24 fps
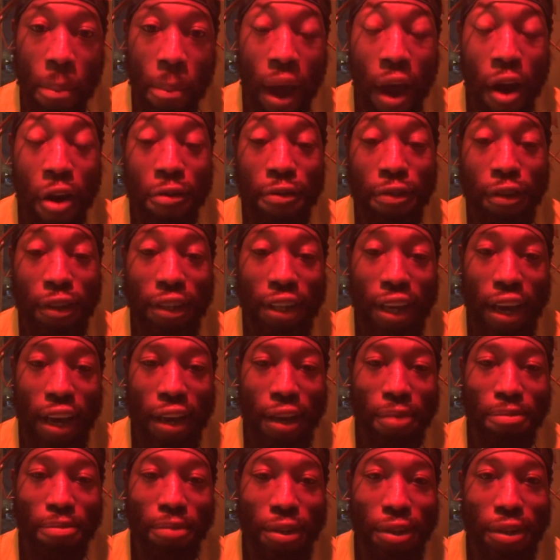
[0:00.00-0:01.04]
Powerful
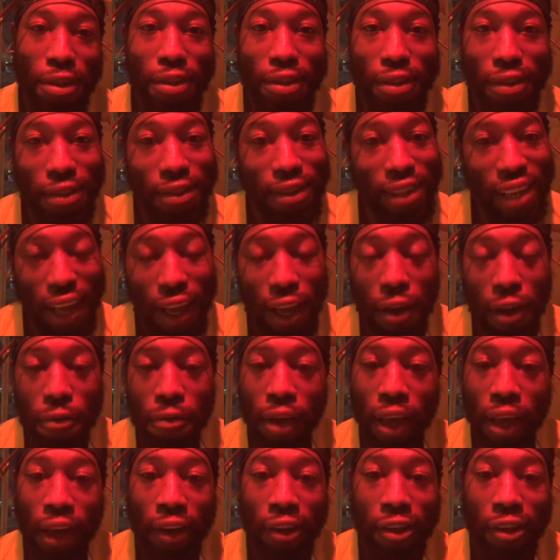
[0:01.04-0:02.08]
times. Take
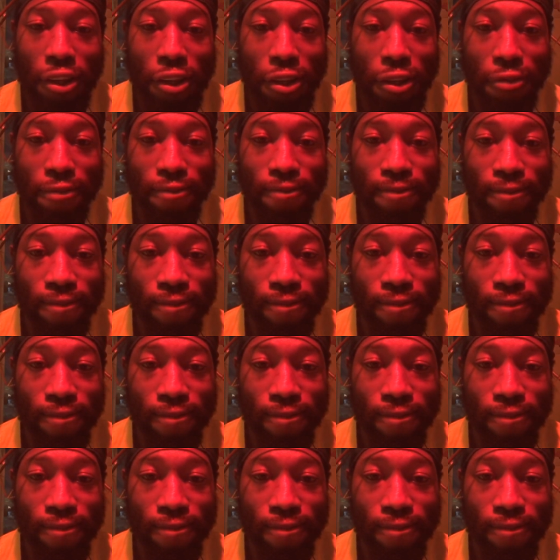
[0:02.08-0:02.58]
advantage.